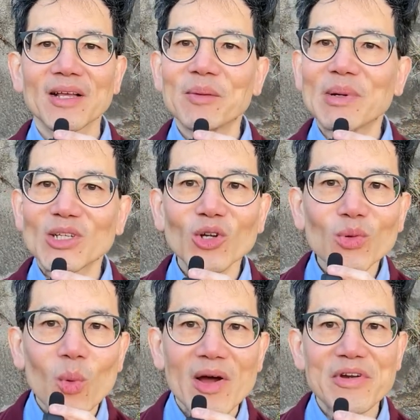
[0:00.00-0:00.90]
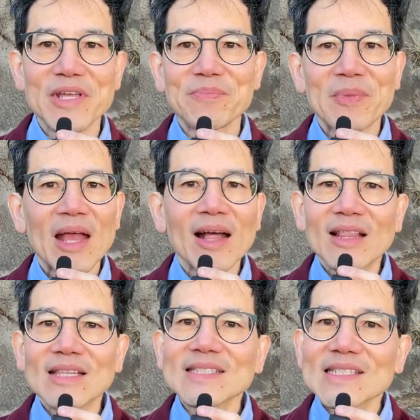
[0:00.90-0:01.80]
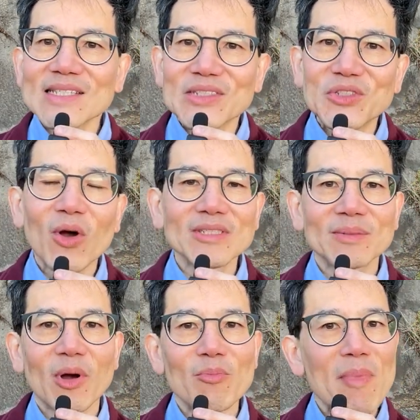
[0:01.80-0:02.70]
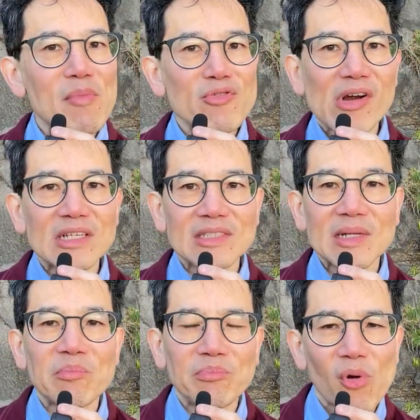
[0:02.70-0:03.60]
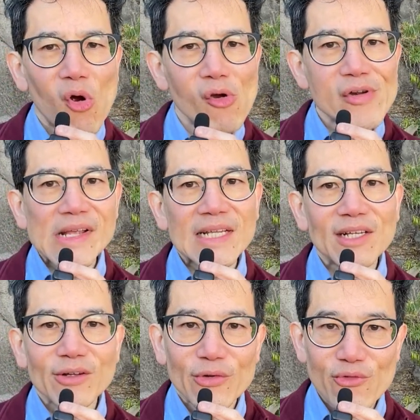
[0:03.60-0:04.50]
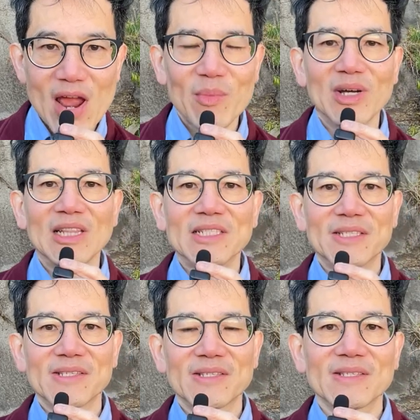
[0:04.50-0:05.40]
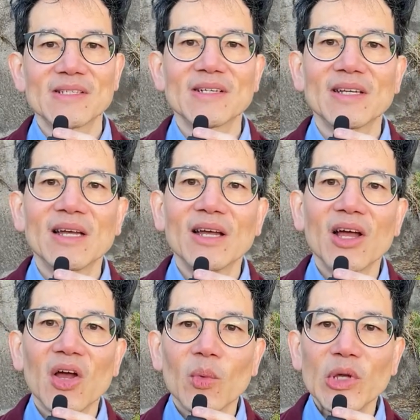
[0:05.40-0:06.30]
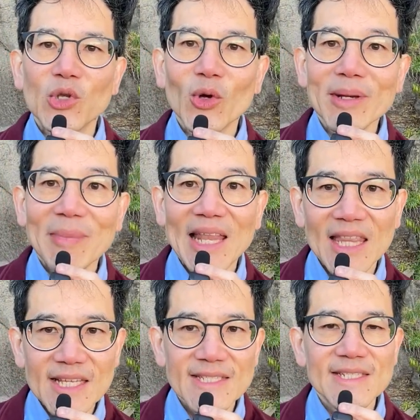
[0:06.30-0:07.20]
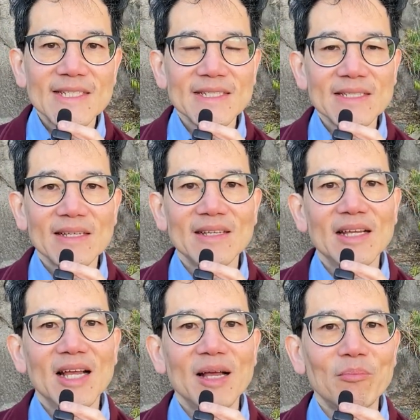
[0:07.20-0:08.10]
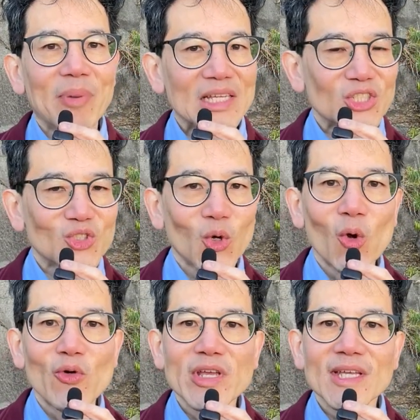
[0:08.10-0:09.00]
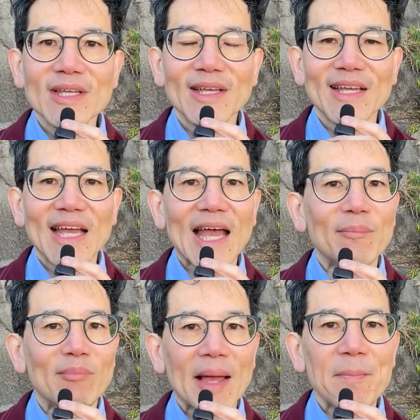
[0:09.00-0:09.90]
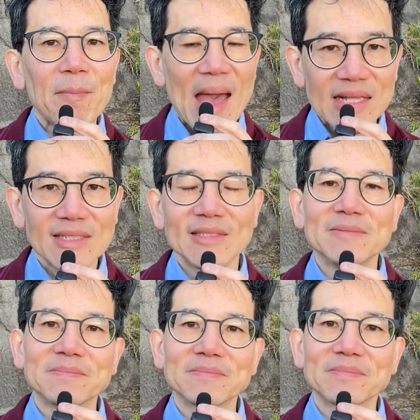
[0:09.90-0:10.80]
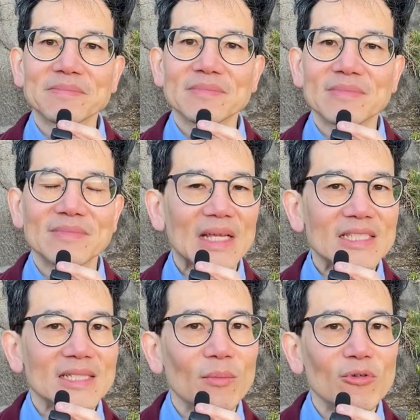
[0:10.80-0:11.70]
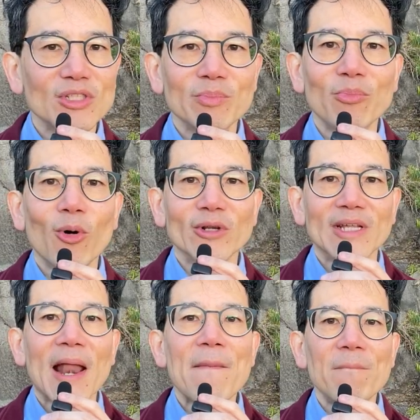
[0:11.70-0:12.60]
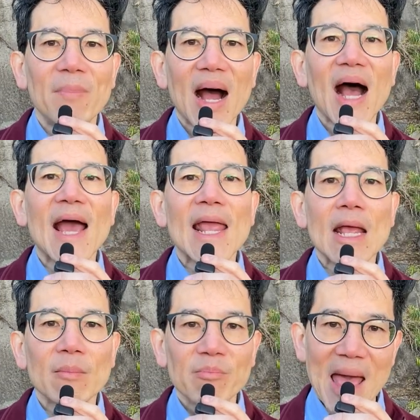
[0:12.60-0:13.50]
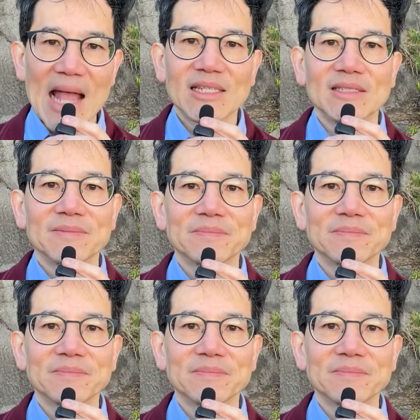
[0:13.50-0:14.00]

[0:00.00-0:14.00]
But don't worry, this is not about memorizing boring grammar lists. We do it by listening, by story, and by pattern. That's the most important, by pattern.